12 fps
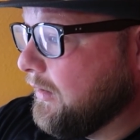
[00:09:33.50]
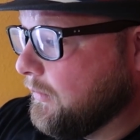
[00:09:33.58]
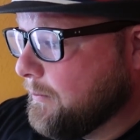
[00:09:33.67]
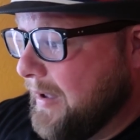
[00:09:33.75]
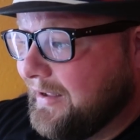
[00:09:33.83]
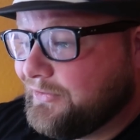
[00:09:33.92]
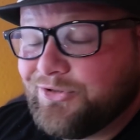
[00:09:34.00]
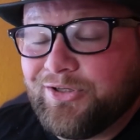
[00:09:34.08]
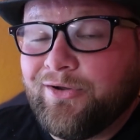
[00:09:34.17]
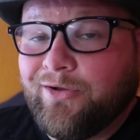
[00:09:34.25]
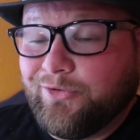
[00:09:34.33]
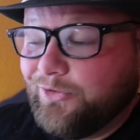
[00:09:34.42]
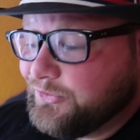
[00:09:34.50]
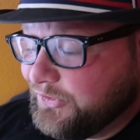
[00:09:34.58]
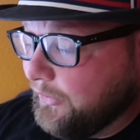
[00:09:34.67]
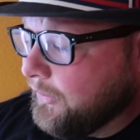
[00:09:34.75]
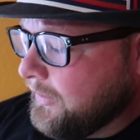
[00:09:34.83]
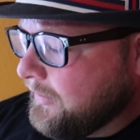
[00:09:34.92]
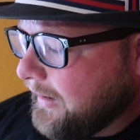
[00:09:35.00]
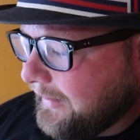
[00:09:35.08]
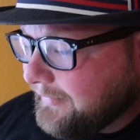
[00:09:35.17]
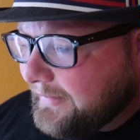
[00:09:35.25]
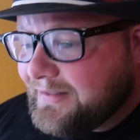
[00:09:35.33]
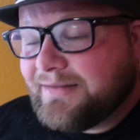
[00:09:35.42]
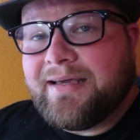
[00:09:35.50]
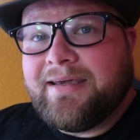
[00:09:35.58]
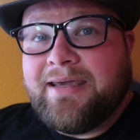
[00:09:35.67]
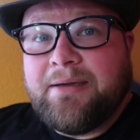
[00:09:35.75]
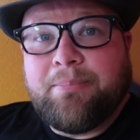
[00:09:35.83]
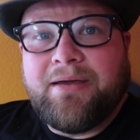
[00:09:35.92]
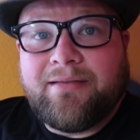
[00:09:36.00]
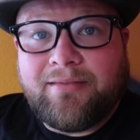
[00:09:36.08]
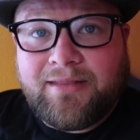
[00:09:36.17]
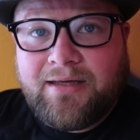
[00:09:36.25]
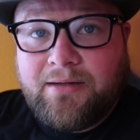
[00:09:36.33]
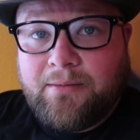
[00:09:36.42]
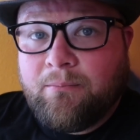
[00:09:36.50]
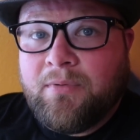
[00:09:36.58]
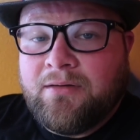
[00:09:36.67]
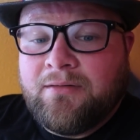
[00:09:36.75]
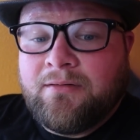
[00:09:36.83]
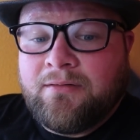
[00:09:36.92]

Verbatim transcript: all match the color. So I like that they keep in theme.